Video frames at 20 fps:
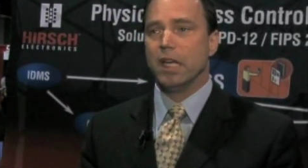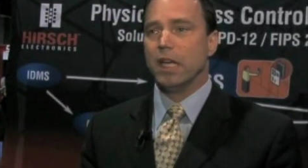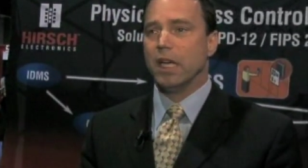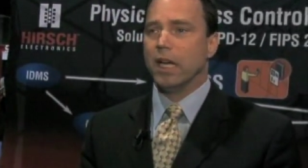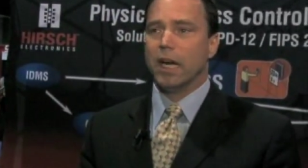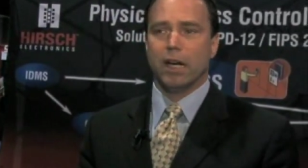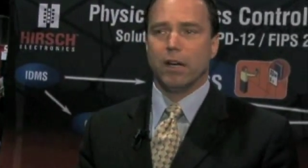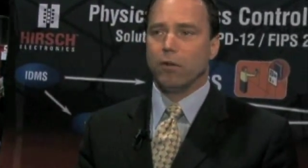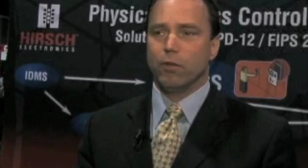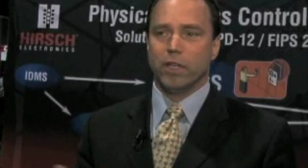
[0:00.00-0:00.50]
And
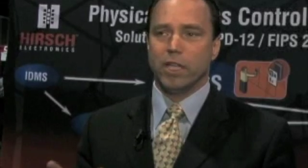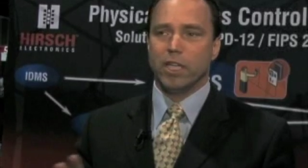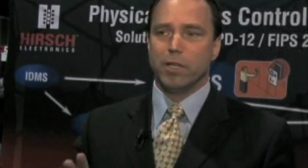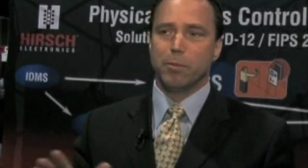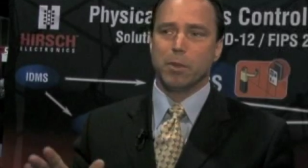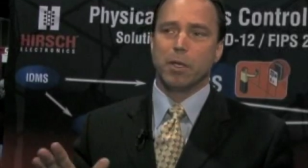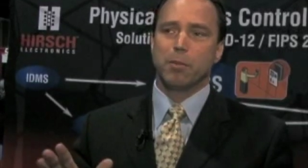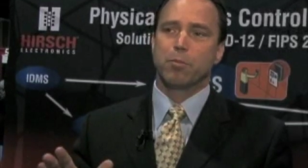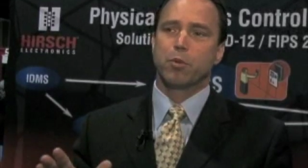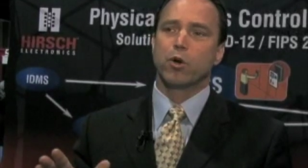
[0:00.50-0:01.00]
I don't need to
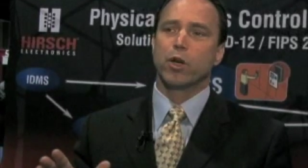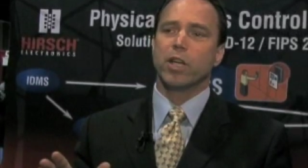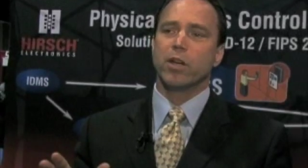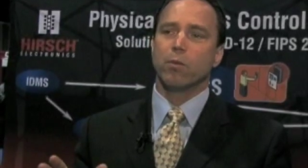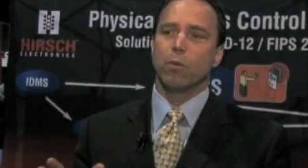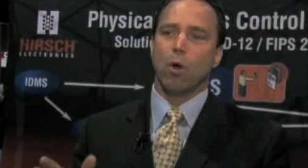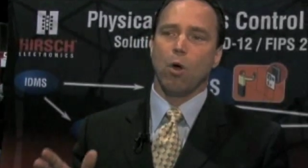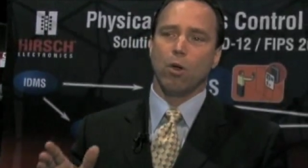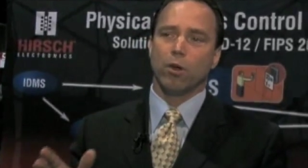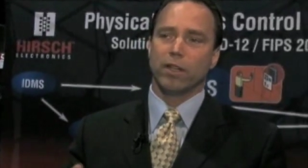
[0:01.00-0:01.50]
be
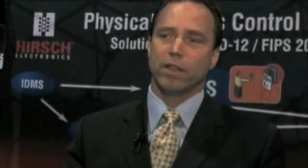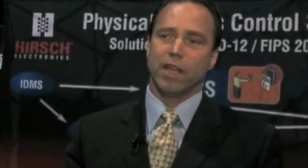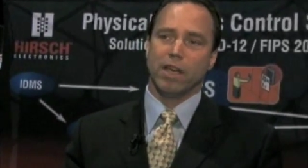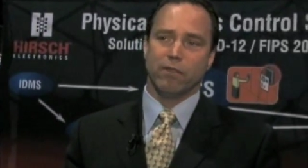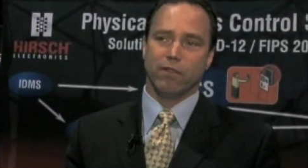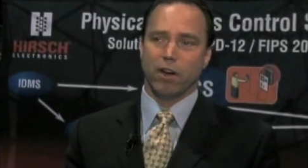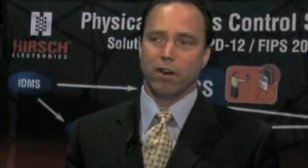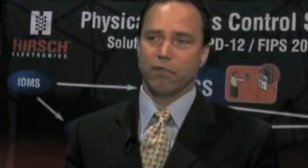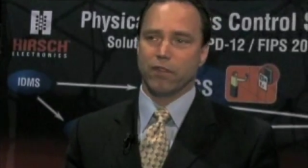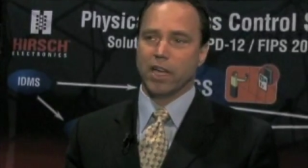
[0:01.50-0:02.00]
pre-enrolled in that
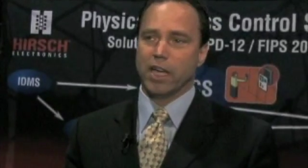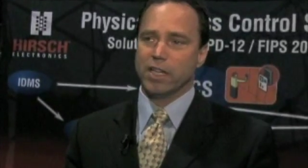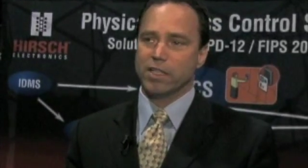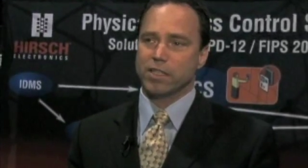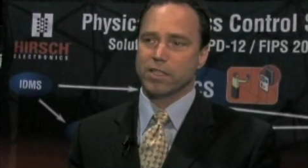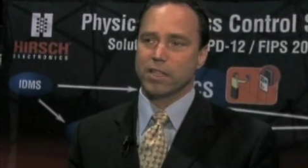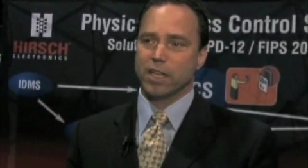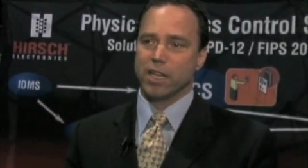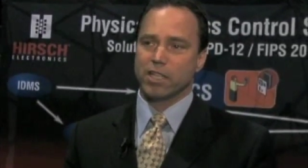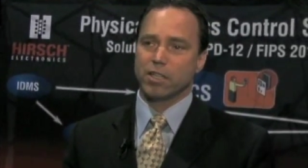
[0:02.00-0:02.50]
verification
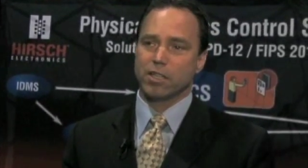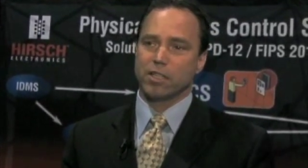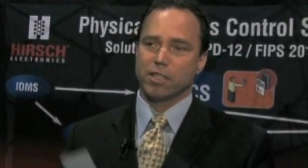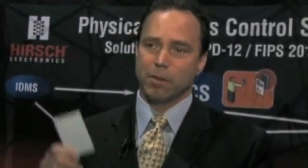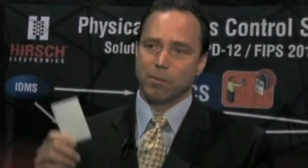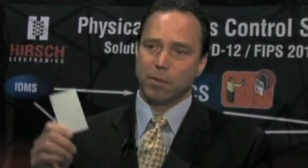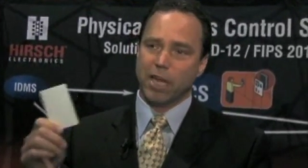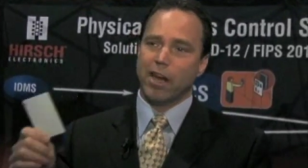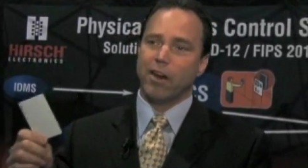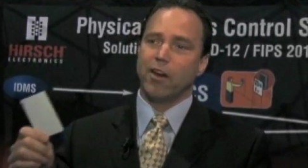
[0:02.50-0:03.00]
station because
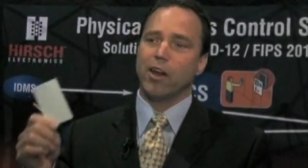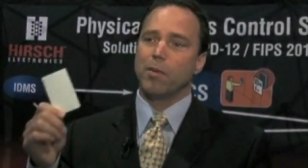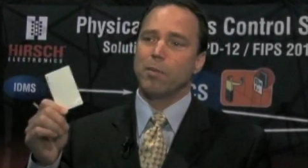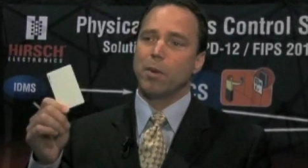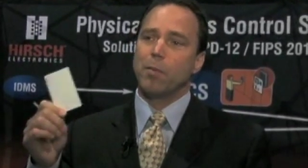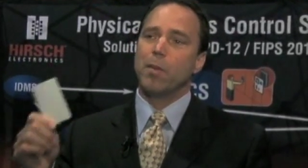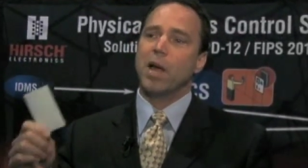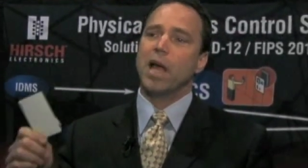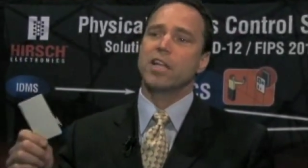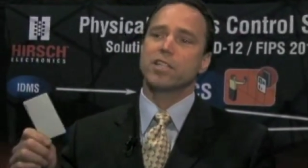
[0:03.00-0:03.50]
I'm carrying my
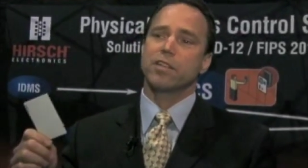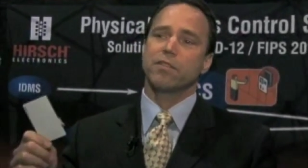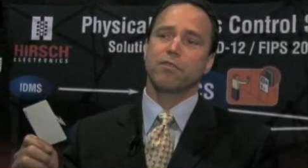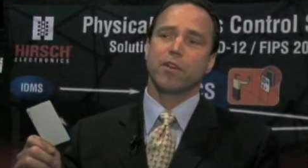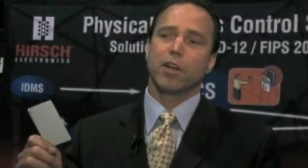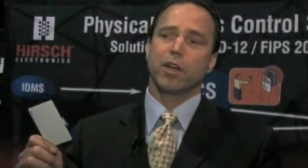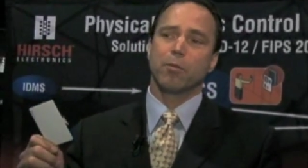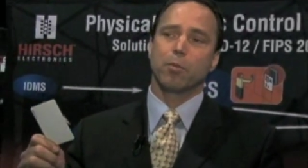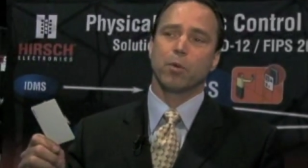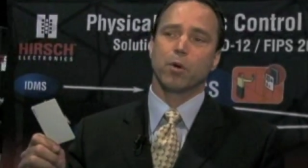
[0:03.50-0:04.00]
matching
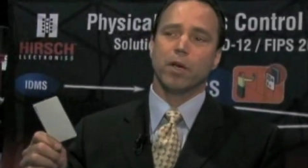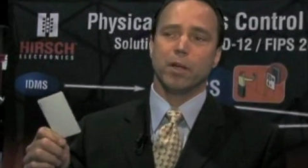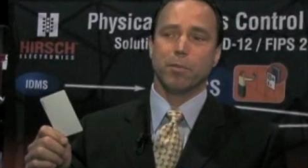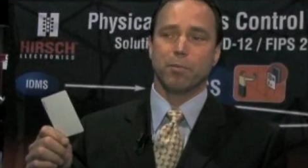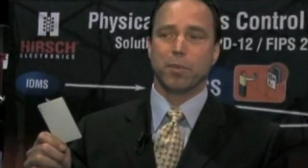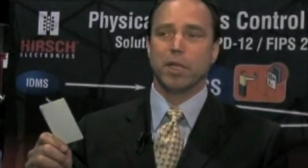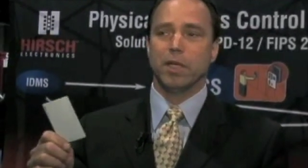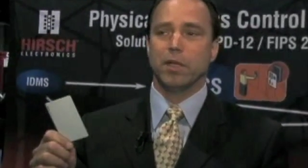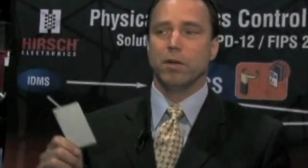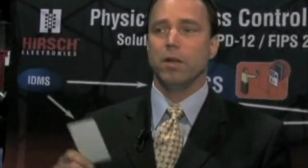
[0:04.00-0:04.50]
fingerprint and
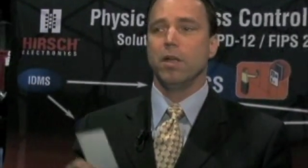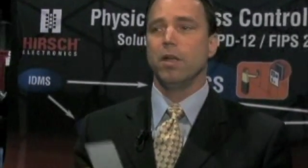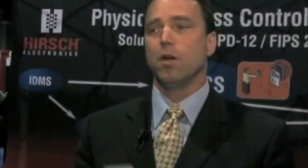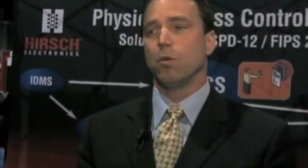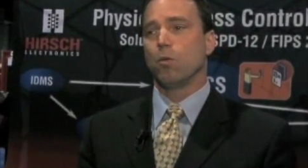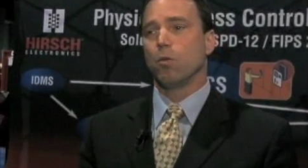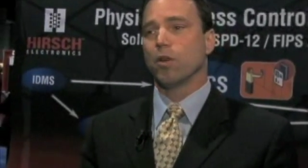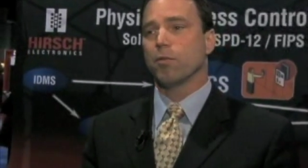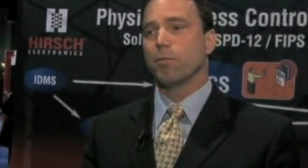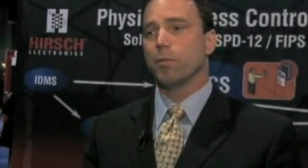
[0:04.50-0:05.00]
PIN
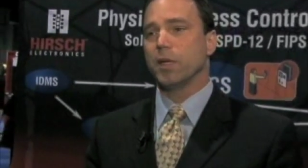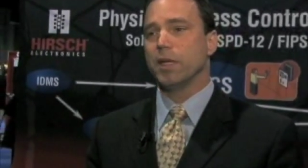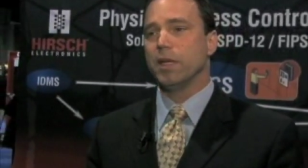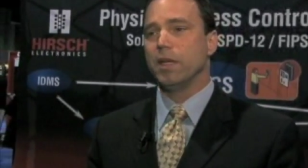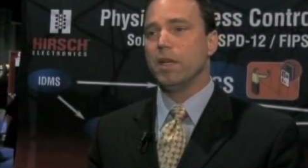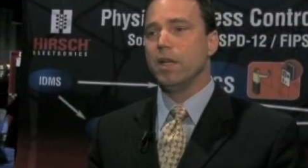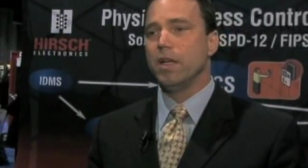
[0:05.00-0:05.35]
with me.